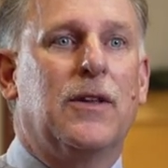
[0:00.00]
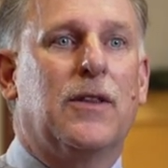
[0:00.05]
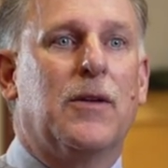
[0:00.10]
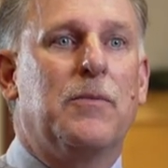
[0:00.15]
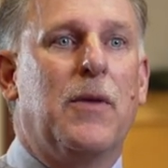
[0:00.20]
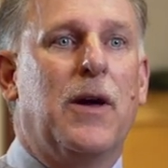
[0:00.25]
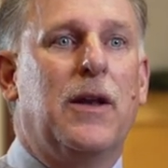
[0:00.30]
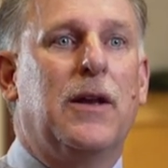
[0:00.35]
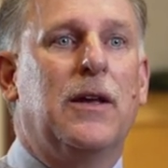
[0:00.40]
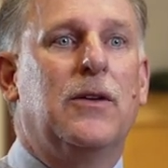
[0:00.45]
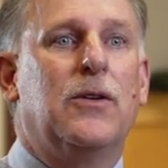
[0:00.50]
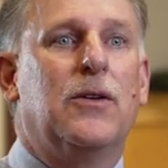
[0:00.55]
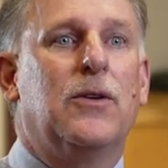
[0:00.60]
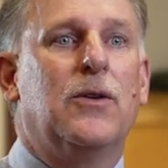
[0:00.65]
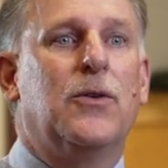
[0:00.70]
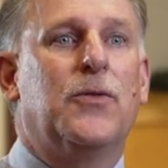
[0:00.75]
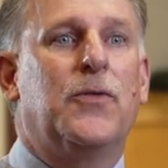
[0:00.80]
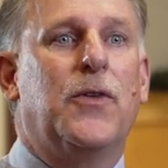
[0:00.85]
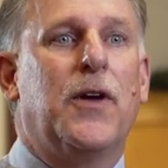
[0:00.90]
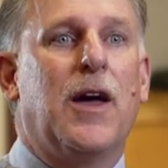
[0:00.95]
the many
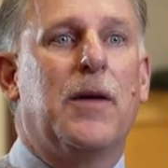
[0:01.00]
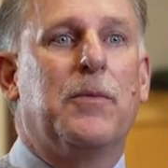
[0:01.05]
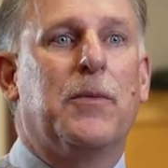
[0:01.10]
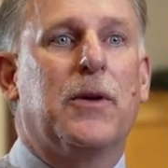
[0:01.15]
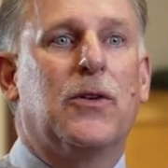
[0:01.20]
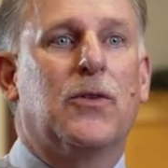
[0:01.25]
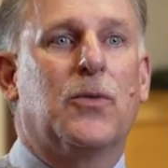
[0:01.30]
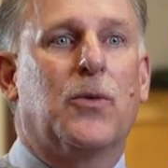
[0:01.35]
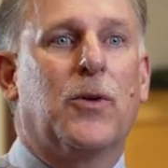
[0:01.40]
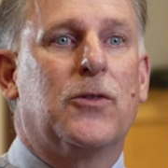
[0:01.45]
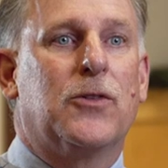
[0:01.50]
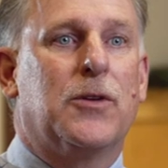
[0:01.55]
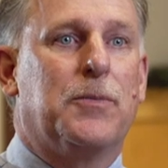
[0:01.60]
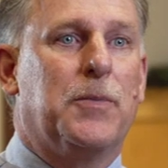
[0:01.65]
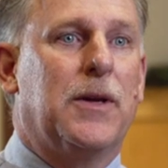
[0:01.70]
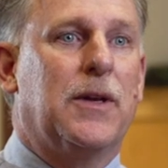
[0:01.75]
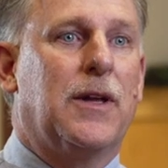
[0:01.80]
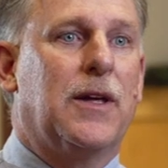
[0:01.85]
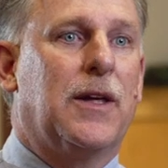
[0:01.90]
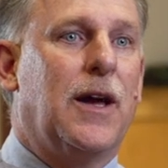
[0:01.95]
new families
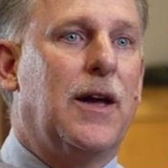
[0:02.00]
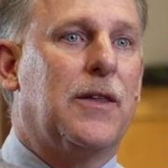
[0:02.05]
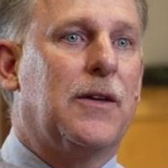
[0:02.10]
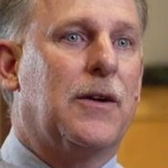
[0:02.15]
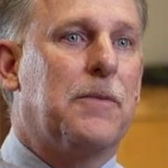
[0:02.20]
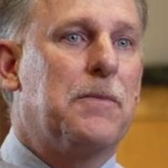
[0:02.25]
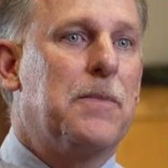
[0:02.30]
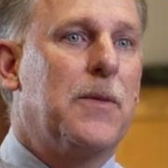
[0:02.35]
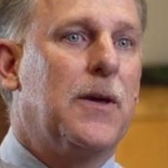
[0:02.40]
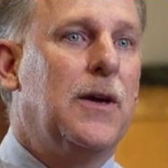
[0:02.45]
worshiping together,